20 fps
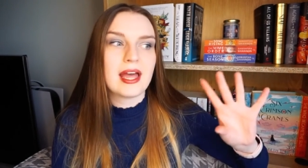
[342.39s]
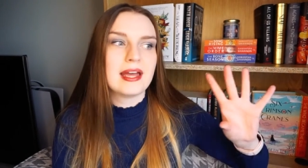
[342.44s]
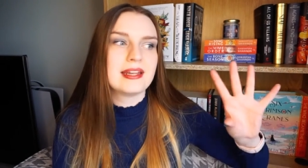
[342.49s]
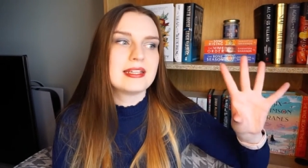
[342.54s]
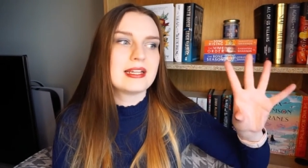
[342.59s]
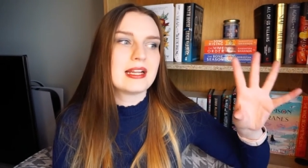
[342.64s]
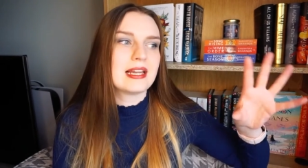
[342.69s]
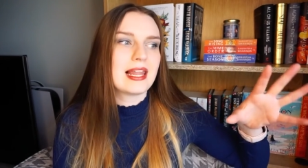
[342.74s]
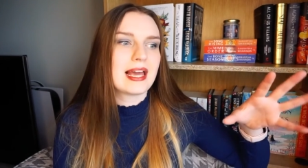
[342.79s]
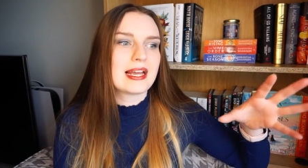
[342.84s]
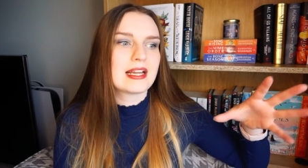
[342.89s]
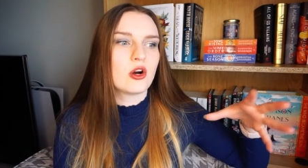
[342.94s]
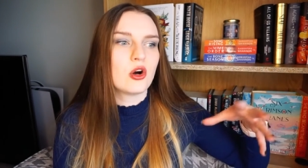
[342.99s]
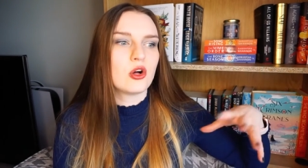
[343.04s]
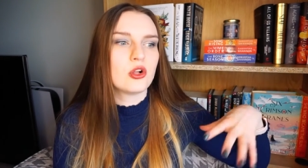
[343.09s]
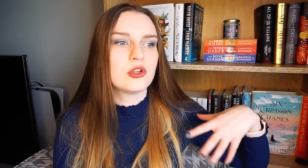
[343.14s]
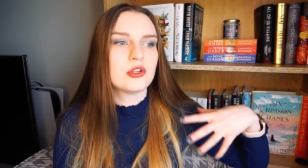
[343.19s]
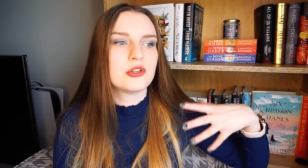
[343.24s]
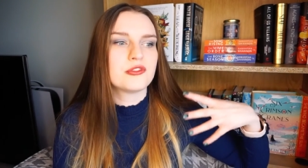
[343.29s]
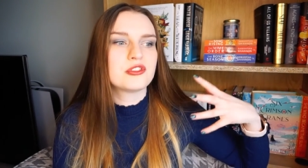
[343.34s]
And it, like,
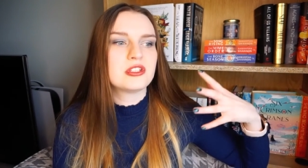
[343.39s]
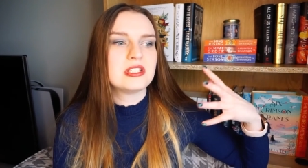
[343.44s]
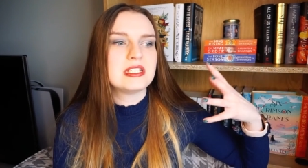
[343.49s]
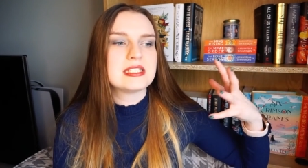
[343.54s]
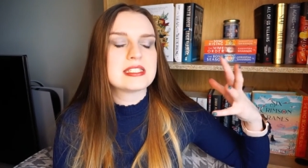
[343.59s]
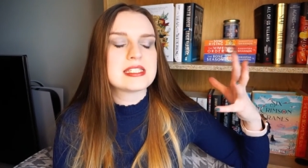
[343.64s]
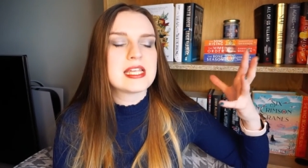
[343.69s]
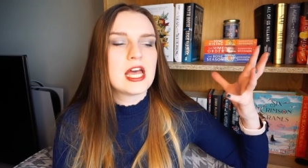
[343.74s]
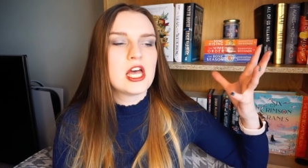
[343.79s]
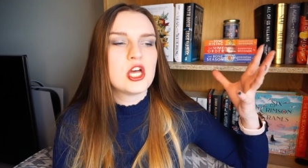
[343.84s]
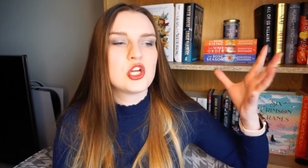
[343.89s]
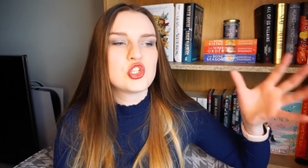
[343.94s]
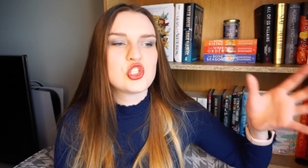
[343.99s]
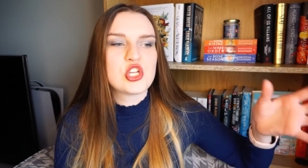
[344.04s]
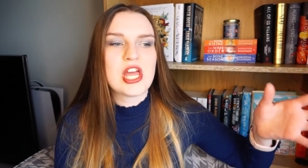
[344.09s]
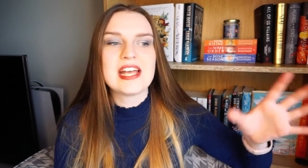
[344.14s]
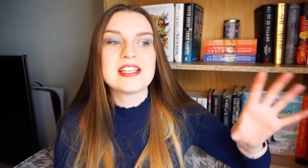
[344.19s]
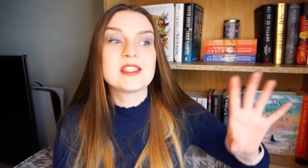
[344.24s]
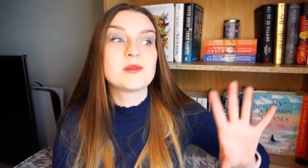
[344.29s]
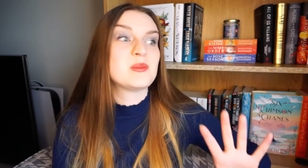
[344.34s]
all of these
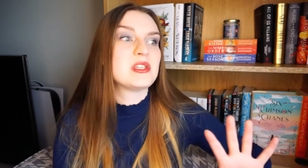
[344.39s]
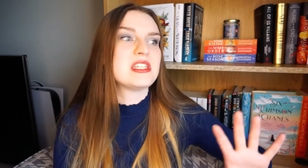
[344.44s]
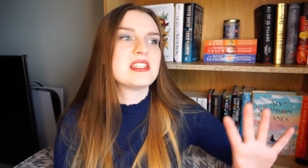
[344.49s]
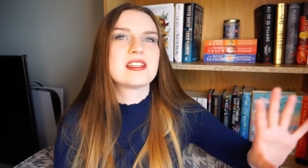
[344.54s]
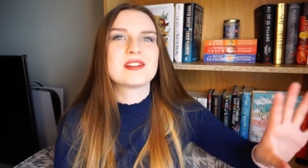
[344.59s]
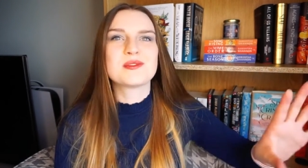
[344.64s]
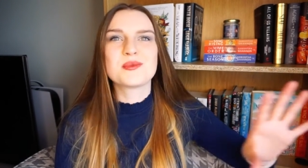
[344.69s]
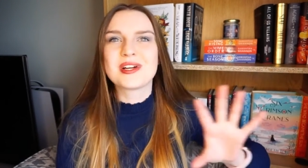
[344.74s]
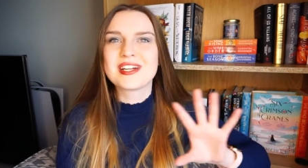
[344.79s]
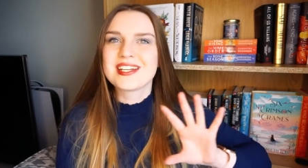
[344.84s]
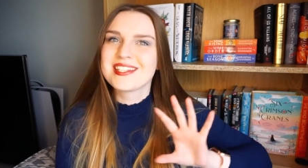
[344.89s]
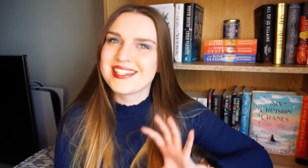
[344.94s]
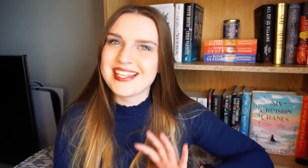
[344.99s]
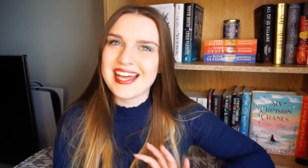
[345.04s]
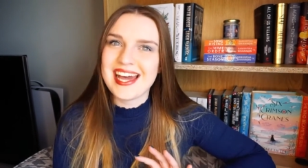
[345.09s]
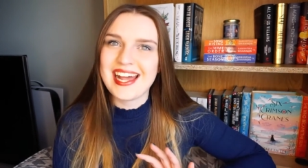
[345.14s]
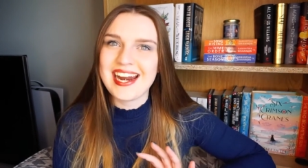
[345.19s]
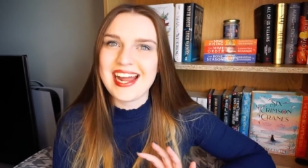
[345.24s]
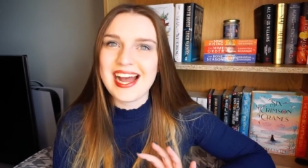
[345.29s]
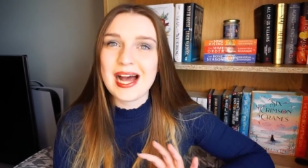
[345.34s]
chess pieces were
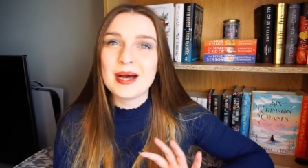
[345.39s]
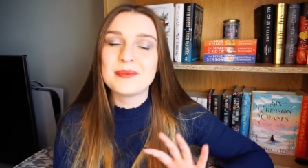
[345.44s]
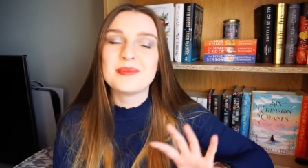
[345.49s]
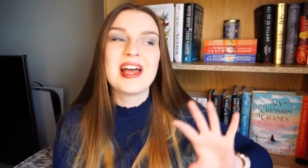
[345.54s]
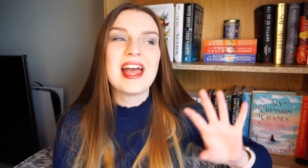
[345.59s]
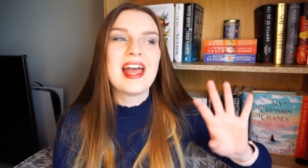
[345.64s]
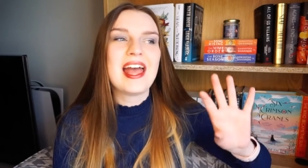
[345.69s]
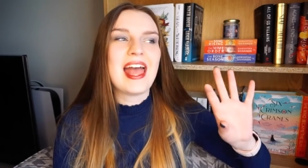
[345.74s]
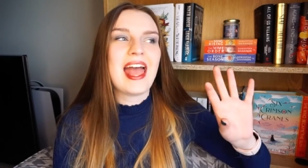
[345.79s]
set up,